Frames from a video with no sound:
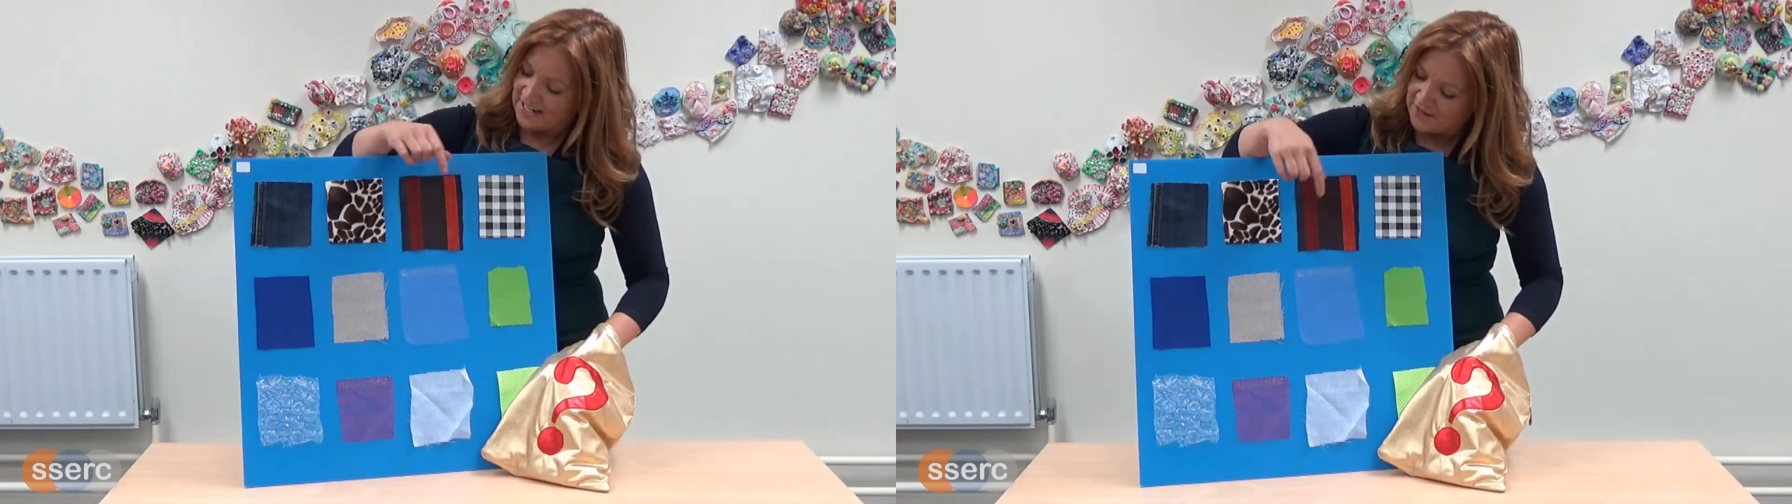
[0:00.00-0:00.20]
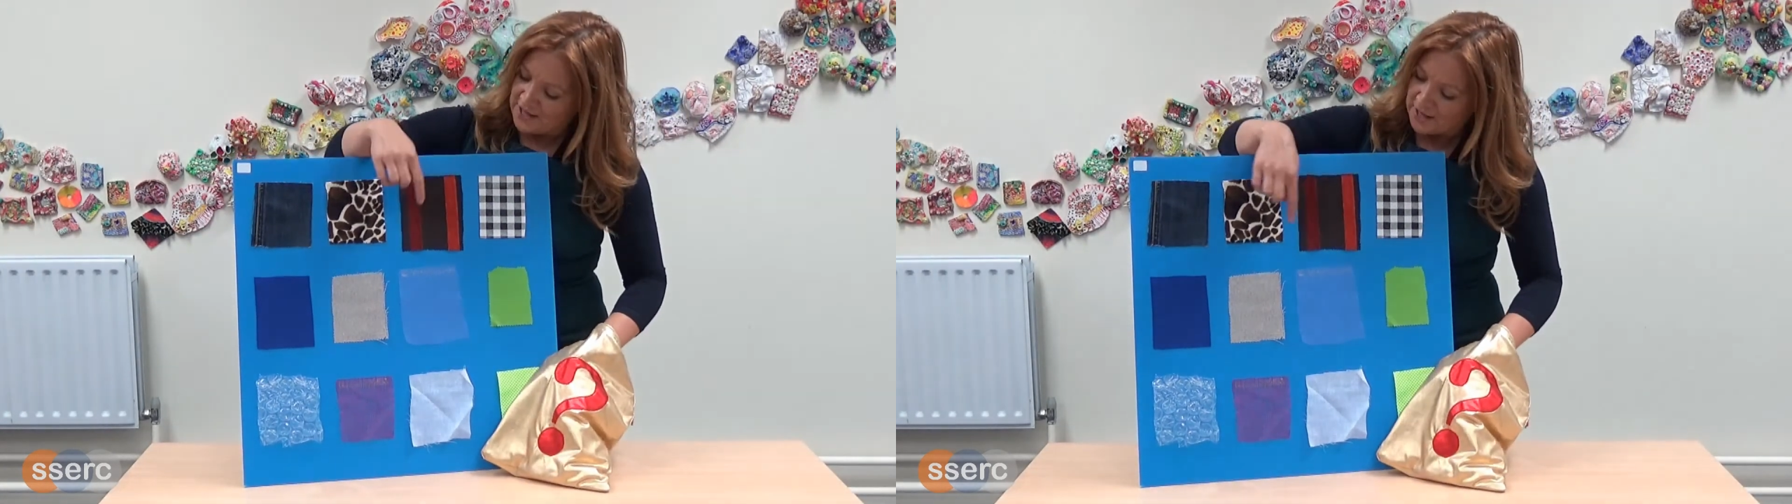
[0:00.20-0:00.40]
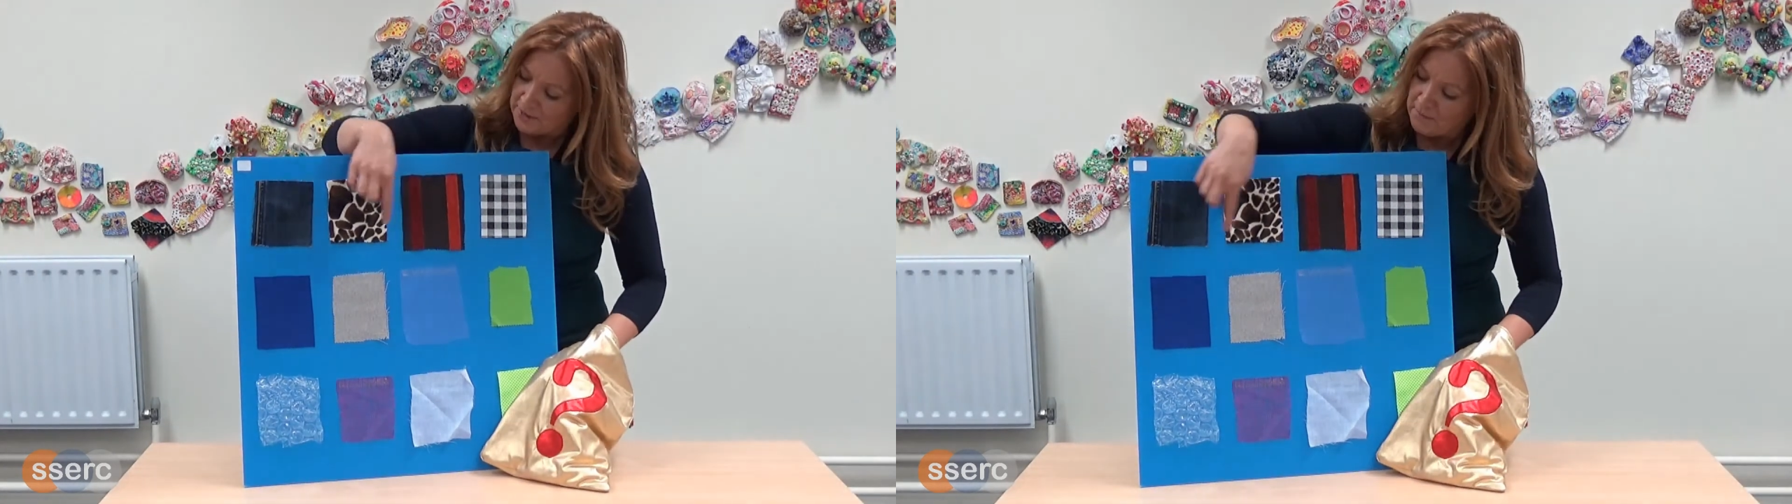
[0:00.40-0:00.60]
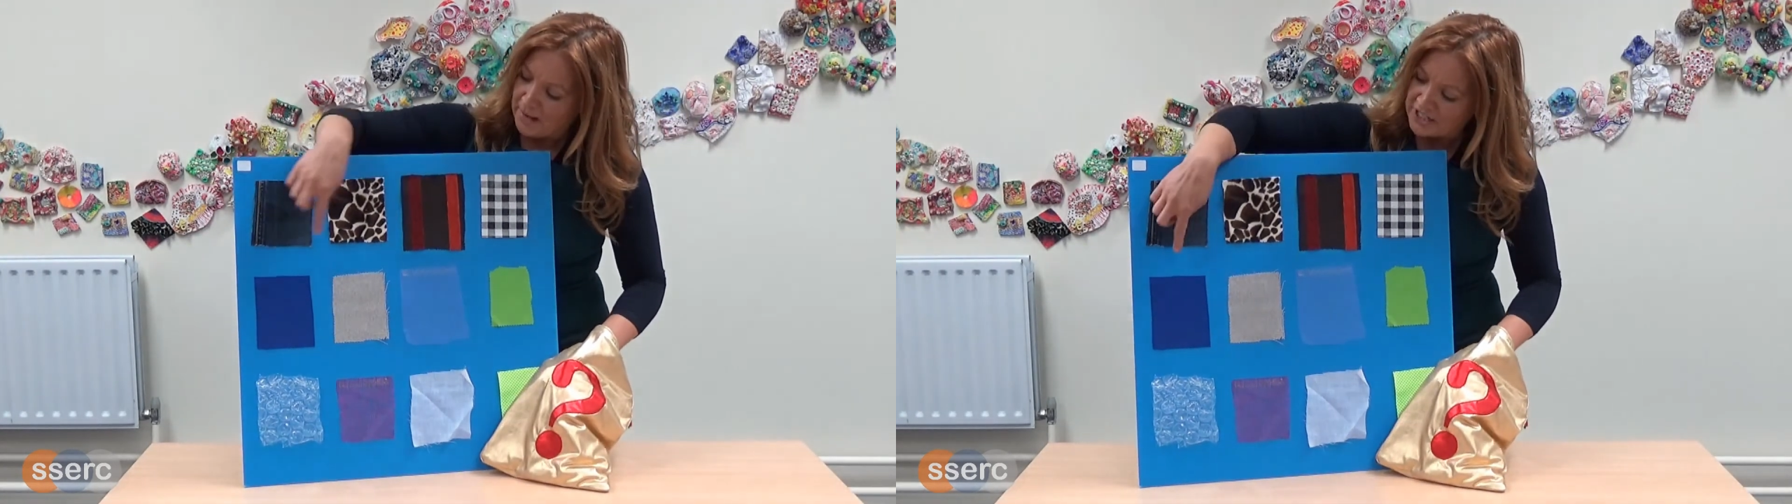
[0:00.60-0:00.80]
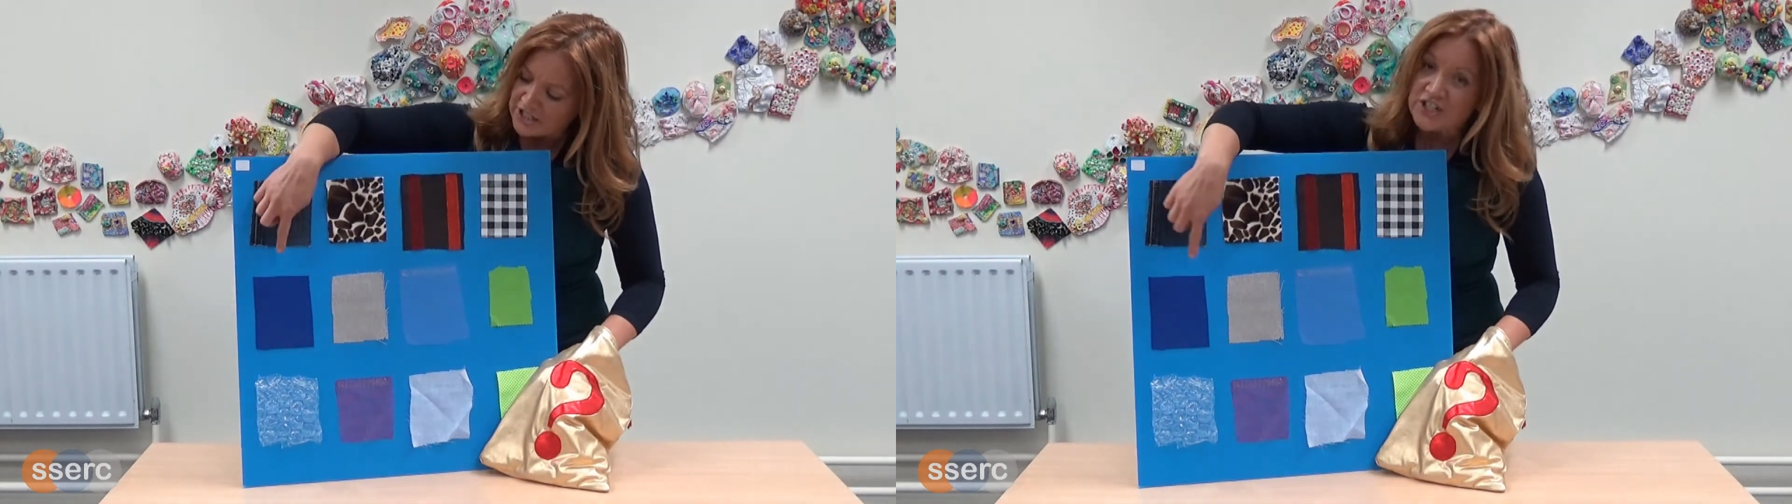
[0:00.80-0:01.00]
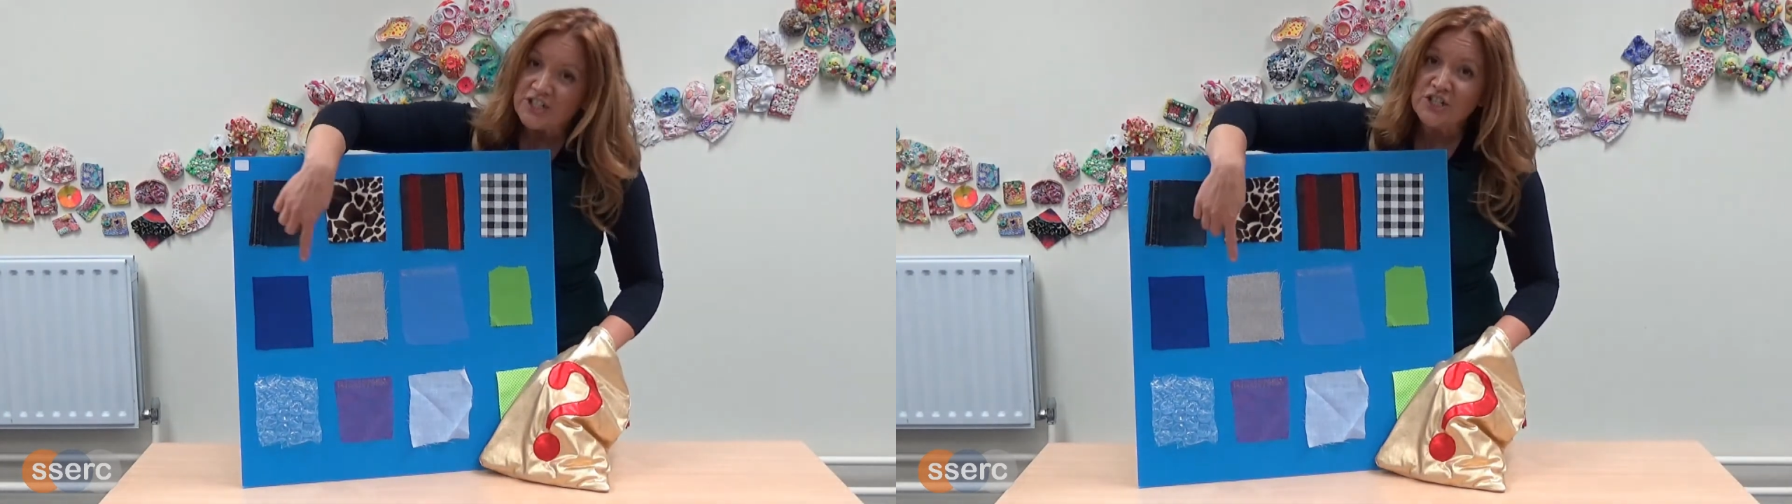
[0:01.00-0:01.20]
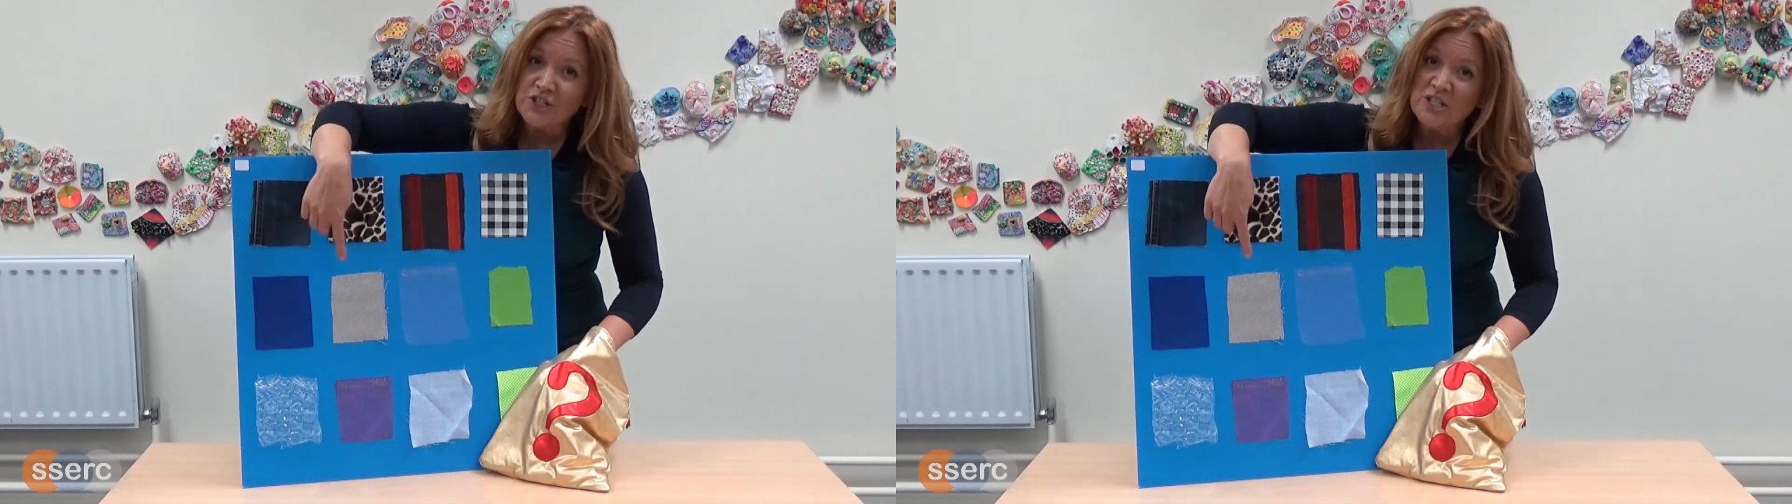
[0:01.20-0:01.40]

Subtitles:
if they can match it